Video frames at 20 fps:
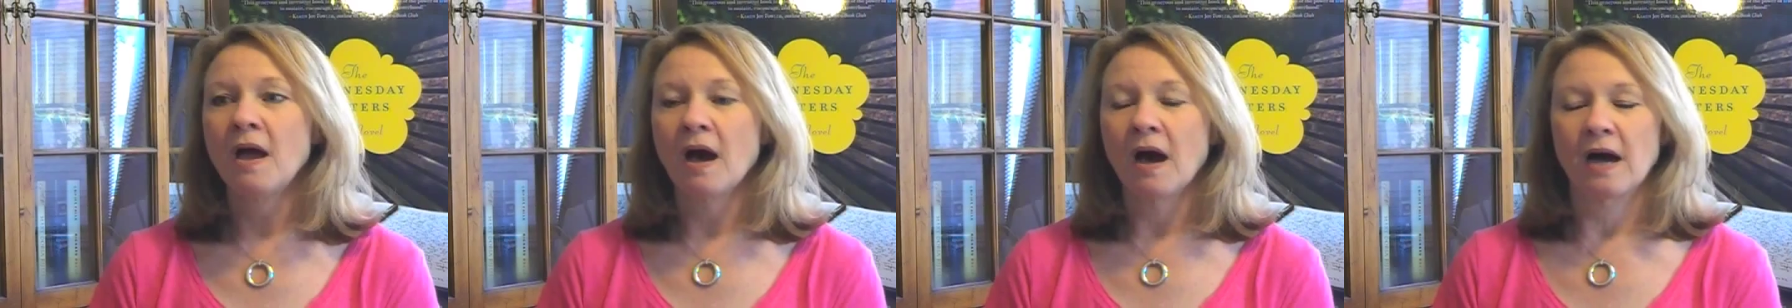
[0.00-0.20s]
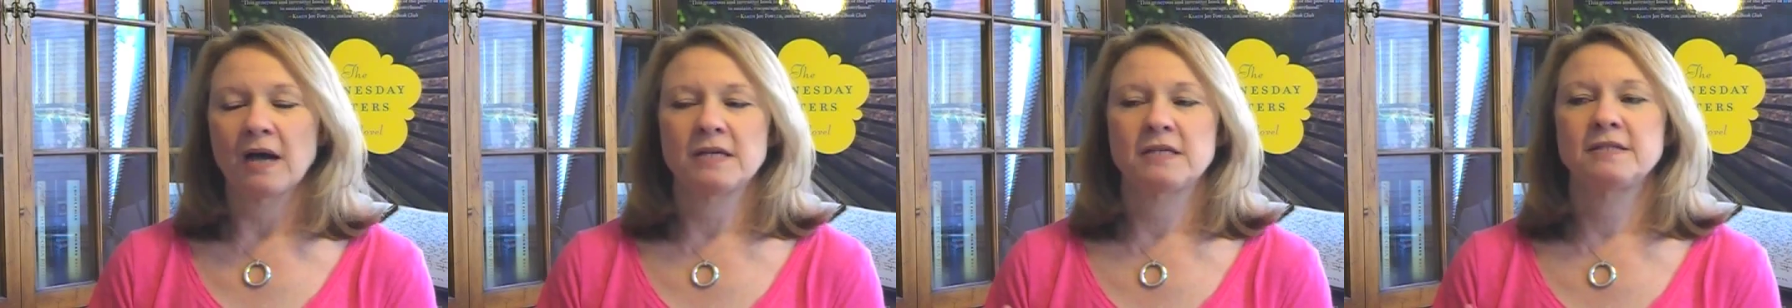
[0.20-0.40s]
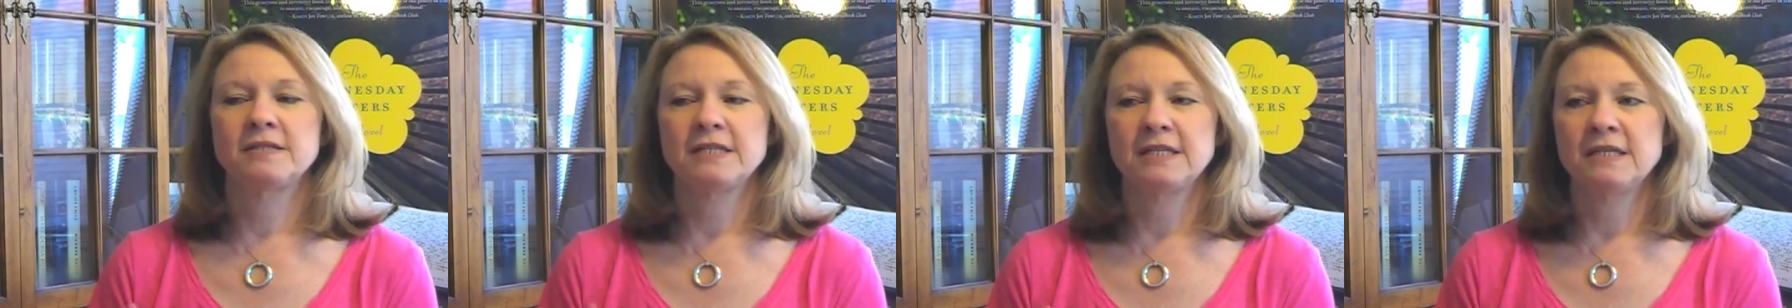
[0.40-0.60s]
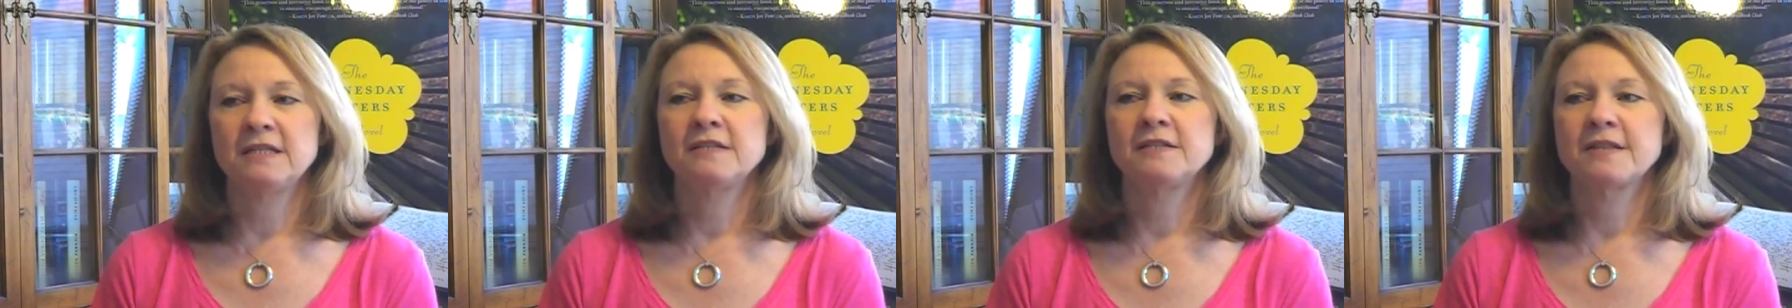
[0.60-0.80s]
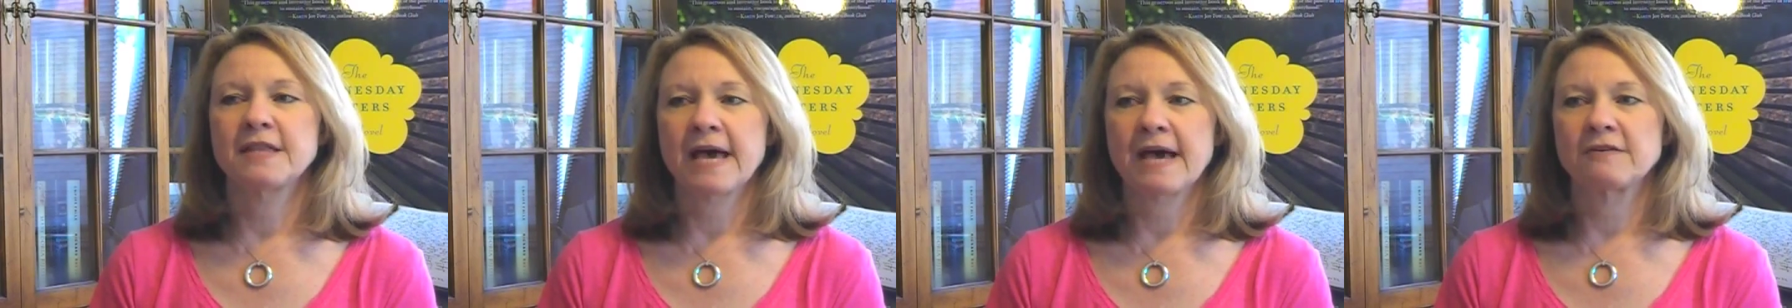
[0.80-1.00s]
I
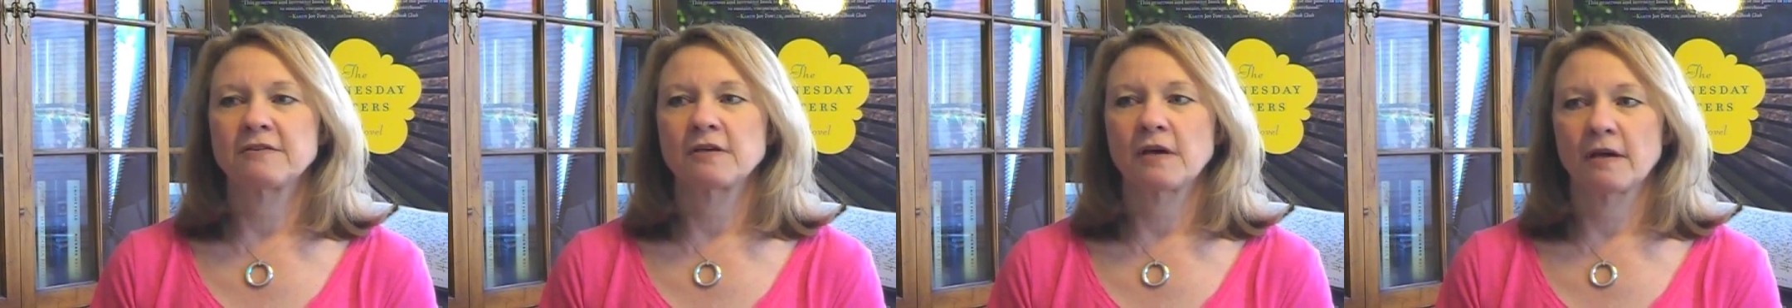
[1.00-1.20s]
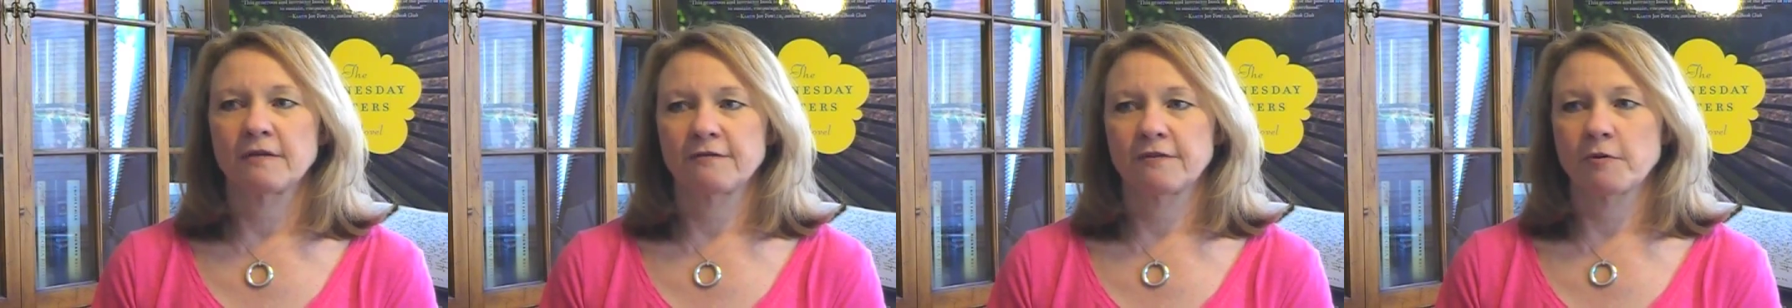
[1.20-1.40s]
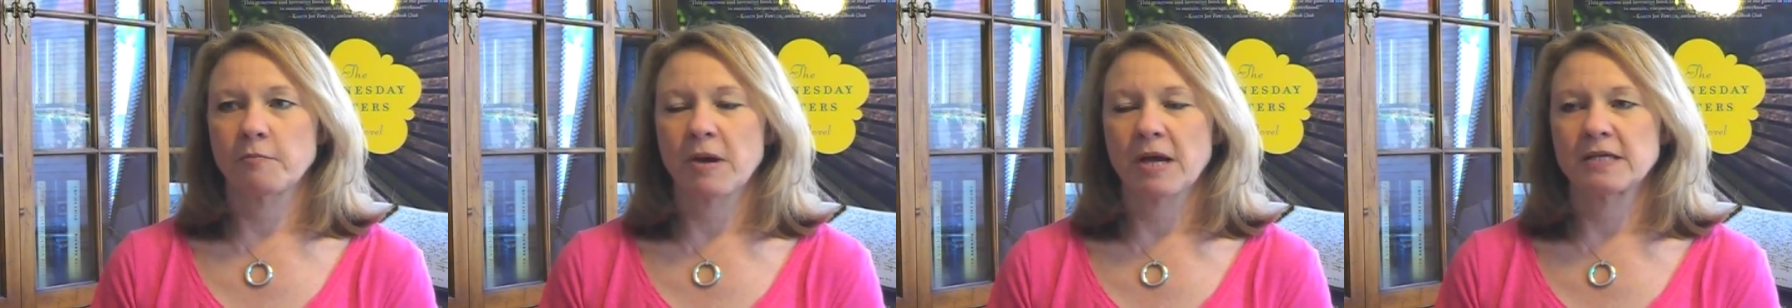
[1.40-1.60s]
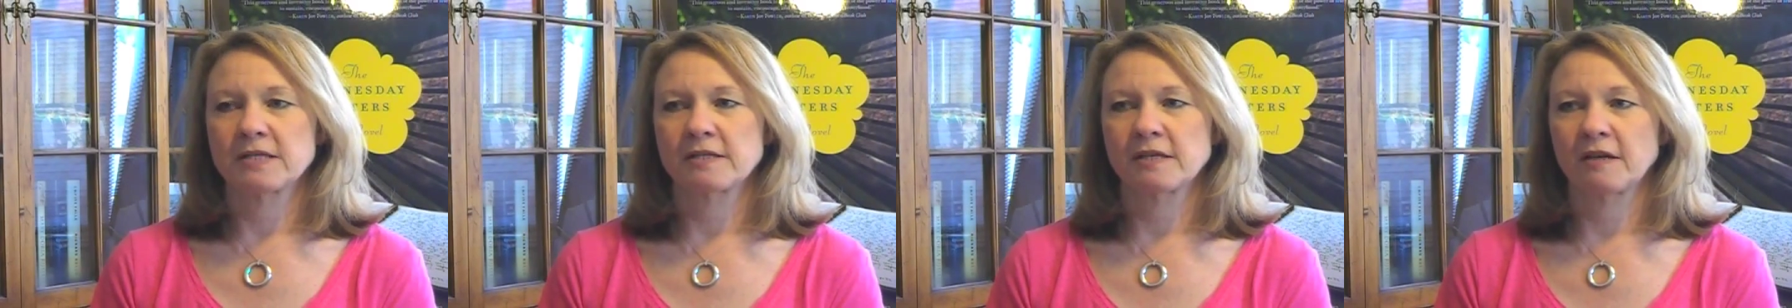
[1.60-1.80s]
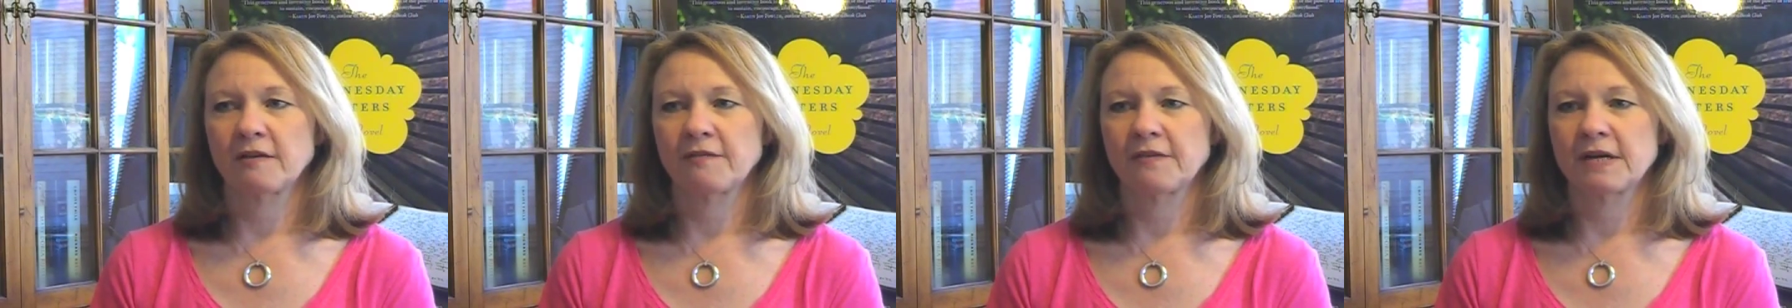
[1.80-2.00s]
seized that time for
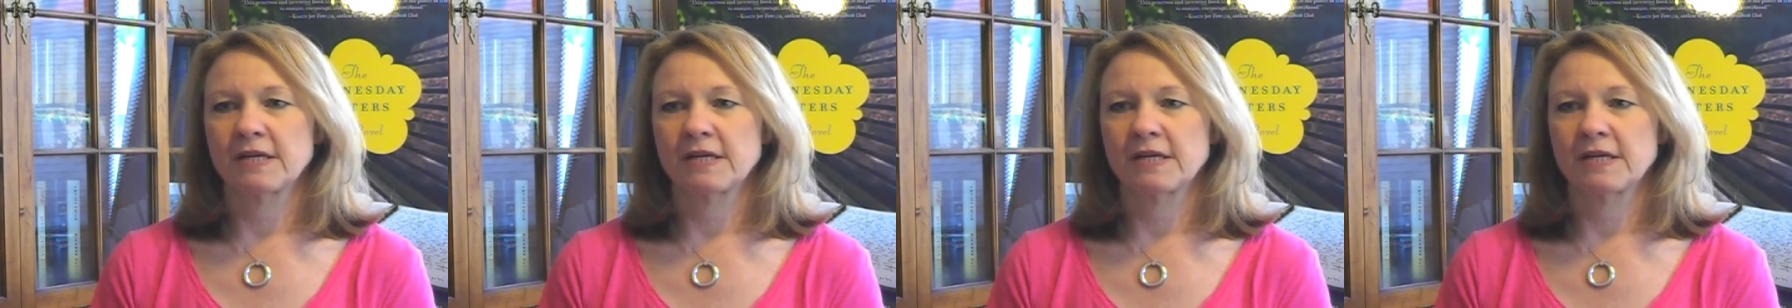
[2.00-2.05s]
myself